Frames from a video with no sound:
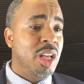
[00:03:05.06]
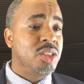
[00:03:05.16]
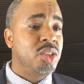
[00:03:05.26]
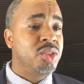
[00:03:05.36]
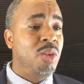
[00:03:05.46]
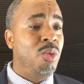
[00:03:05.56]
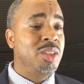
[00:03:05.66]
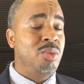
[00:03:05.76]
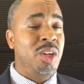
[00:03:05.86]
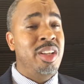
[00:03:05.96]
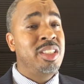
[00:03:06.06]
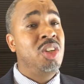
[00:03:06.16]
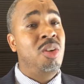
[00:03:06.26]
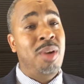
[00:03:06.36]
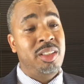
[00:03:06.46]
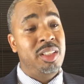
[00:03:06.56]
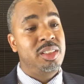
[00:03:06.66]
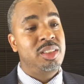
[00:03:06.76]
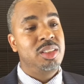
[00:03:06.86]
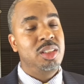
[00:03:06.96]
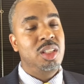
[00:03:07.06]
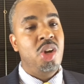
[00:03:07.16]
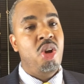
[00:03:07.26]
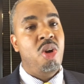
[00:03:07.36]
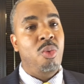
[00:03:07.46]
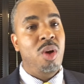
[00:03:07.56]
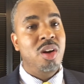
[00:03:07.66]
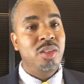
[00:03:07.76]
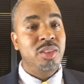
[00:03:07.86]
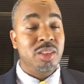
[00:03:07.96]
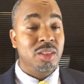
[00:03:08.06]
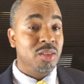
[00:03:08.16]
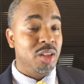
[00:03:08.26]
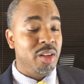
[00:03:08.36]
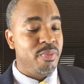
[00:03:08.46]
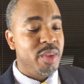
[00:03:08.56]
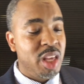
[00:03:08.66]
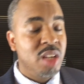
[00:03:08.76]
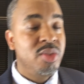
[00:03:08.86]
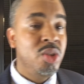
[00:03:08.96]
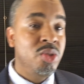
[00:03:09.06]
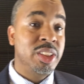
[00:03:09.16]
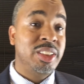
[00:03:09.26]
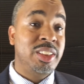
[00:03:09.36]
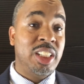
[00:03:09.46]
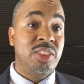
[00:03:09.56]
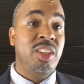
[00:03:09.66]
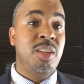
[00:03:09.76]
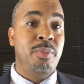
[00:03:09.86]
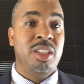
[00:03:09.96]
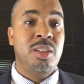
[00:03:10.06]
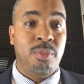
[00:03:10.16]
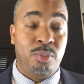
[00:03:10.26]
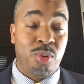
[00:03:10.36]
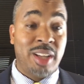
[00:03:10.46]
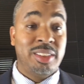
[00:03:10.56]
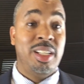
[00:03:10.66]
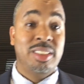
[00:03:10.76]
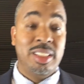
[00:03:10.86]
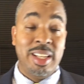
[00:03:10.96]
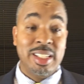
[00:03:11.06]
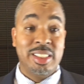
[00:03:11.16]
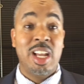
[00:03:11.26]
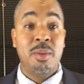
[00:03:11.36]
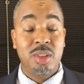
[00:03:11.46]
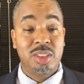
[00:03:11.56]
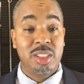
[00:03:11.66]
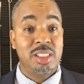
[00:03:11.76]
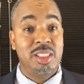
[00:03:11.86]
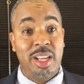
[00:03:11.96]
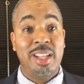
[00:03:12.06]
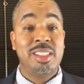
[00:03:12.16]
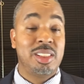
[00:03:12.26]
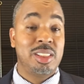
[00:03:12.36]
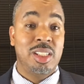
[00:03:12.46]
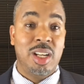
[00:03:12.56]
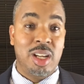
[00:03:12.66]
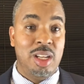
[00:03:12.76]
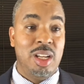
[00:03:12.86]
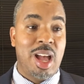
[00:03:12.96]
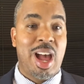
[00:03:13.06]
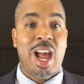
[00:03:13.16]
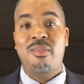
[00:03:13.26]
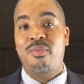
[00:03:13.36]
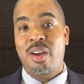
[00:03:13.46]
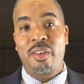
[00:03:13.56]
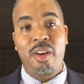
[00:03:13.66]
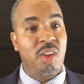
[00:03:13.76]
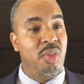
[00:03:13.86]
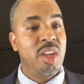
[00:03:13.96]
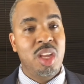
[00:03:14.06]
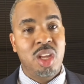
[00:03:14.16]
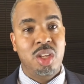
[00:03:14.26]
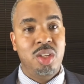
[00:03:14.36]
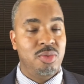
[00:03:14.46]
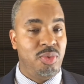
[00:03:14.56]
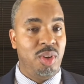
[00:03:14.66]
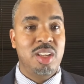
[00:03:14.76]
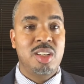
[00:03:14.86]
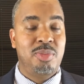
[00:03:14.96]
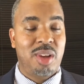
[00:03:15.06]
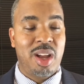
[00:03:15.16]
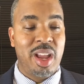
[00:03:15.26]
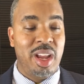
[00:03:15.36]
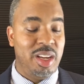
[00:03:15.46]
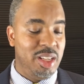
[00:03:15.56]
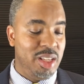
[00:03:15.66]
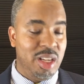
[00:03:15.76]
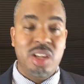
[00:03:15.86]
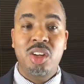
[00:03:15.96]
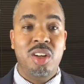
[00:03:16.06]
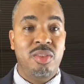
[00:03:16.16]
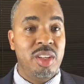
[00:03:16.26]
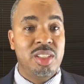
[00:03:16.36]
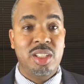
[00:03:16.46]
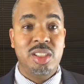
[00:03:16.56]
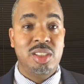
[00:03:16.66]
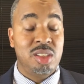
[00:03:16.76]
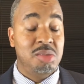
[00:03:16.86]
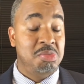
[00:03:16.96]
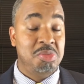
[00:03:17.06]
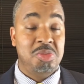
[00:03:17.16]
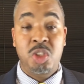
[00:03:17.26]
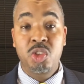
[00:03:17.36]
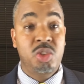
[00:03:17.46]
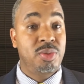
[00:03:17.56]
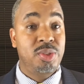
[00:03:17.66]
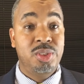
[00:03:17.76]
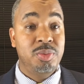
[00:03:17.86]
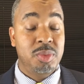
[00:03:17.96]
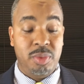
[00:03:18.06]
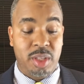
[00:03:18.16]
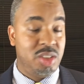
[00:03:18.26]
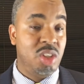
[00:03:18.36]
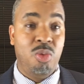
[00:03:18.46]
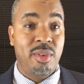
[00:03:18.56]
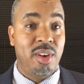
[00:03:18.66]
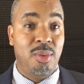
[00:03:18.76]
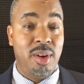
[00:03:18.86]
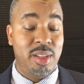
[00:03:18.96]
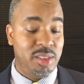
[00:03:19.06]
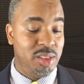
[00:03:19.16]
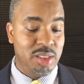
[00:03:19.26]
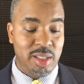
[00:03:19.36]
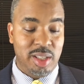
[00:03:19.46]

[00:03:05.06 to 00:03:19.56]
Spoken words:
So what do you need to know about this? Well, if you successfully complete the process and the examiner says, yes, I have found nothing, you're fully compliant, your invention is useful, there's no 101s,